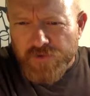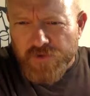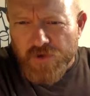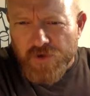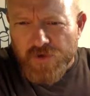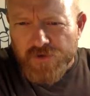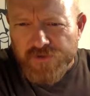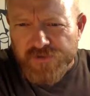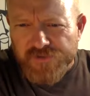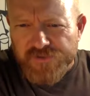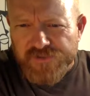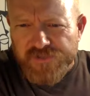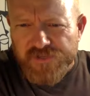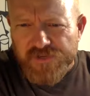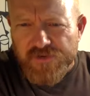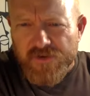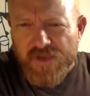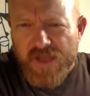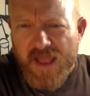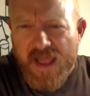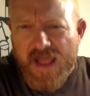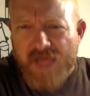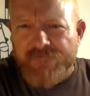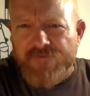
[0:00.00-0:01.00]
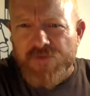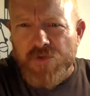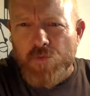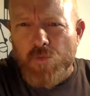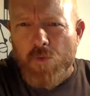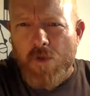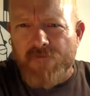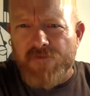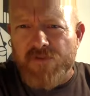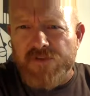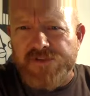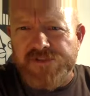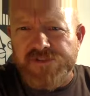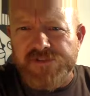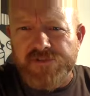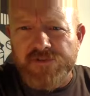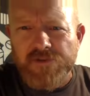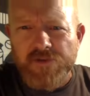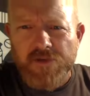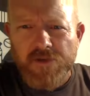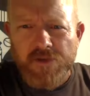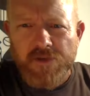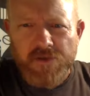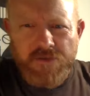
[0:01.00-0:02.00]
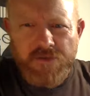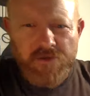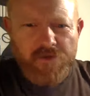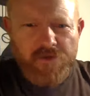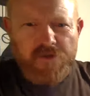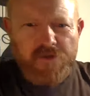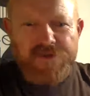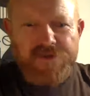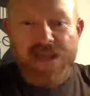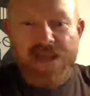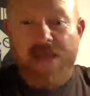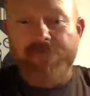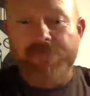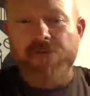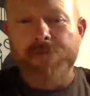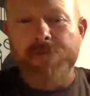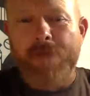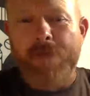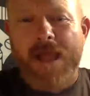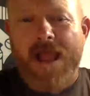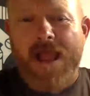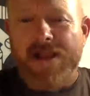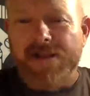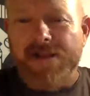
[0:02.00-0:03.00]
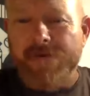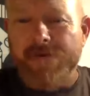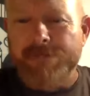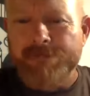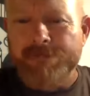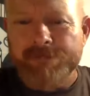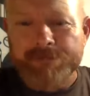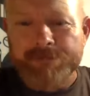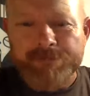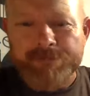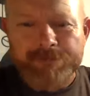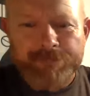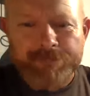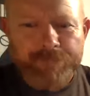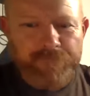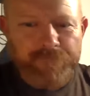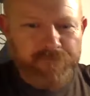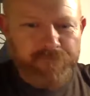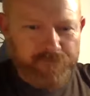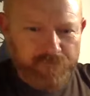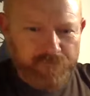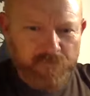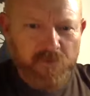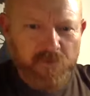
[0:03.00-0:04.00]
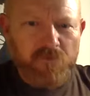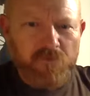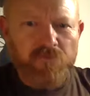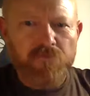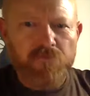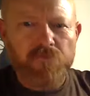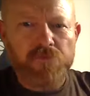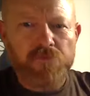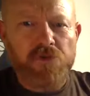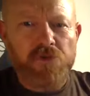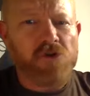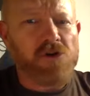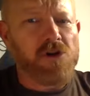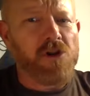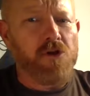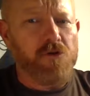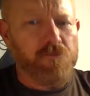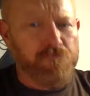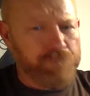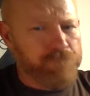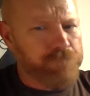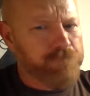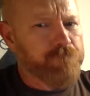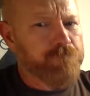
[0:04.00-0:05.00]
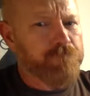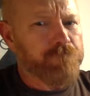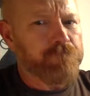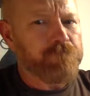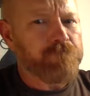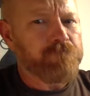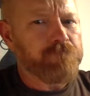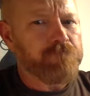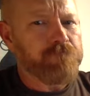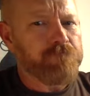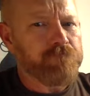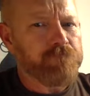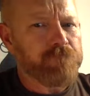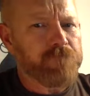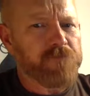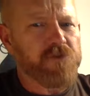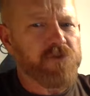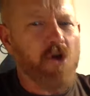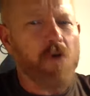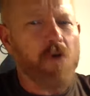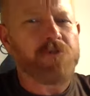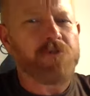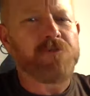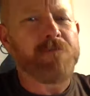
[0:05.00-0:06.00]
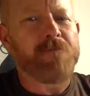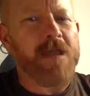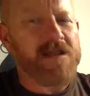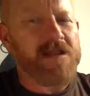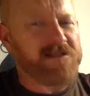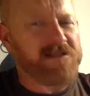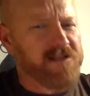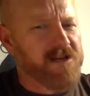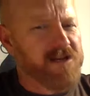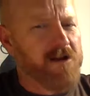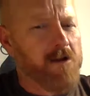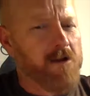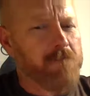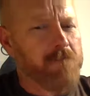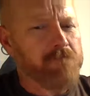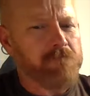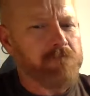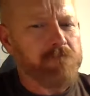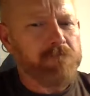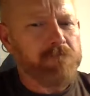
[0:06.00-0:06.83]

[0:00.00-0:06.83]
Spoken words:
Good to have you with us. Good to have you back. Toodaloo. Time to make dinner.